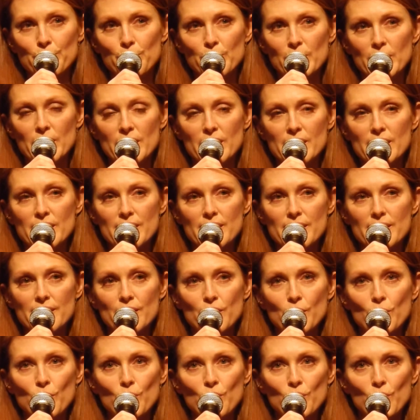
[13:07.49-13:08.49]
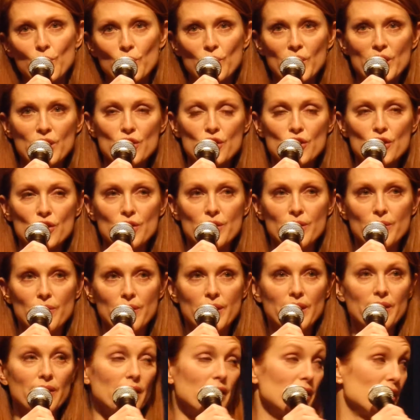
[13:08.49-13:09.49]
because, you know, for Rich, the
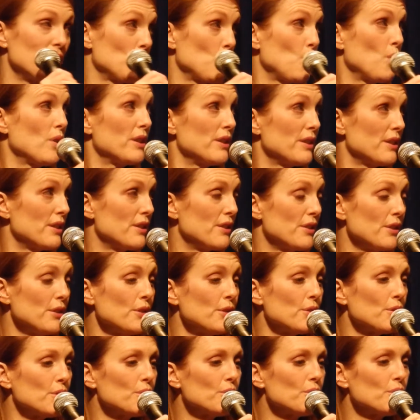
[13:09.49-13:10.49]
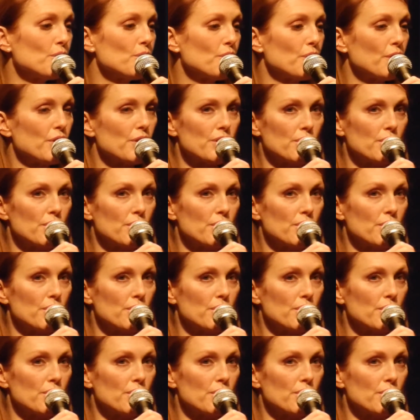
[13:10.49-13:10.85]
thing that he wanted to do